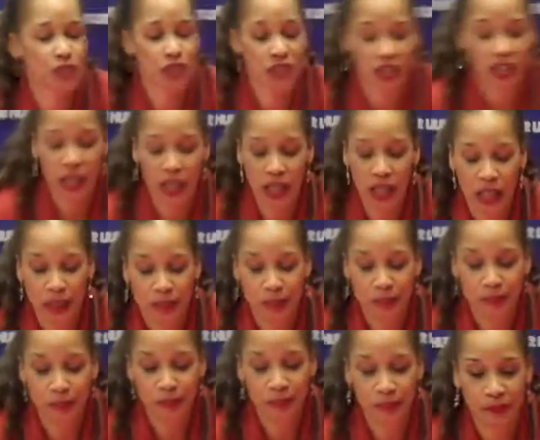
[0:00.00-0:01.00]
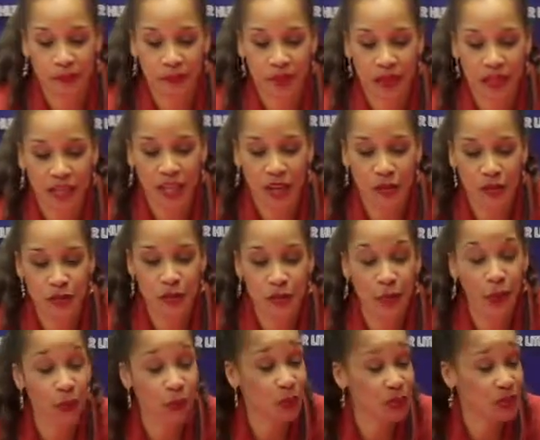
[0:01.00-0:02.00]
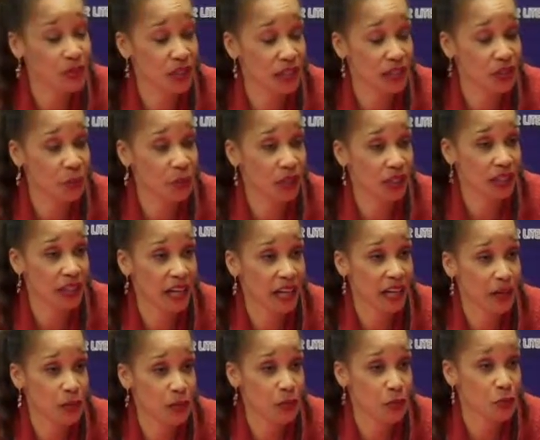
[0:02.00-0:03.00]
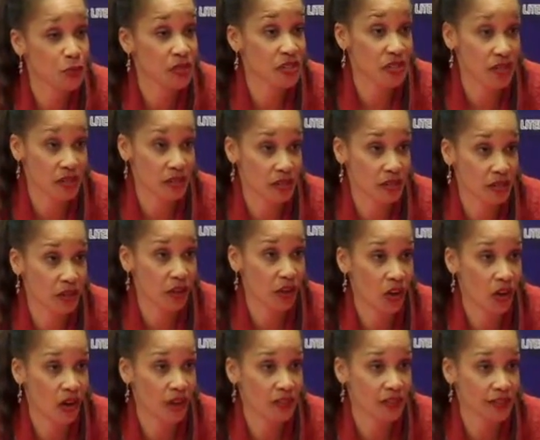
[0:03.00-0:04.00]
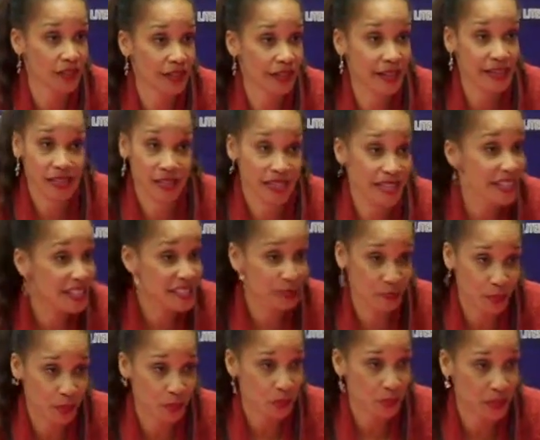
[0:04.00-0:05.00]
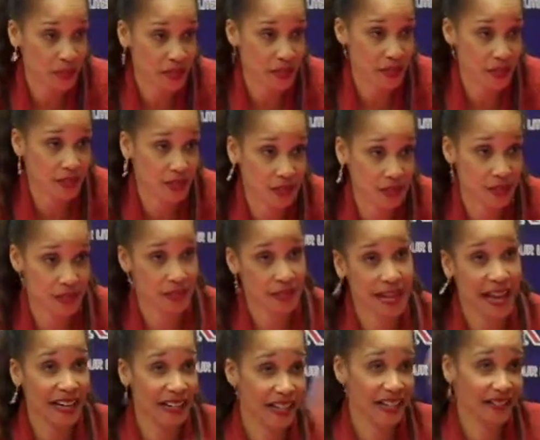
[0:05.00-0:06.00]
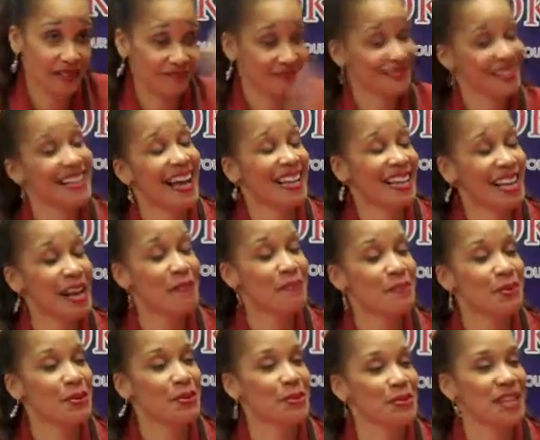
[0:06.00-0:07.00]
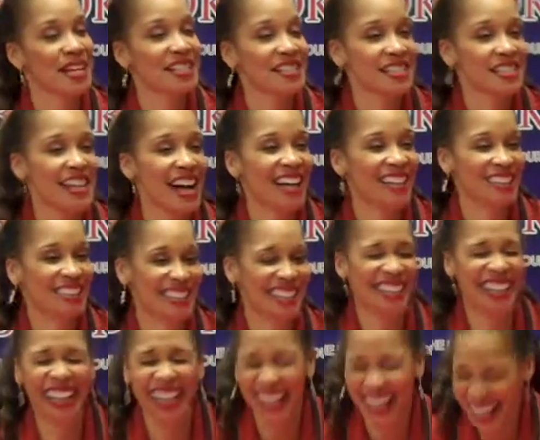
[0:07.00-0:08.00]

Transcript: version, there is a pose in yoga that I used to resist a lot, and it's an easy pose. It's the standing up pose, Tadasana.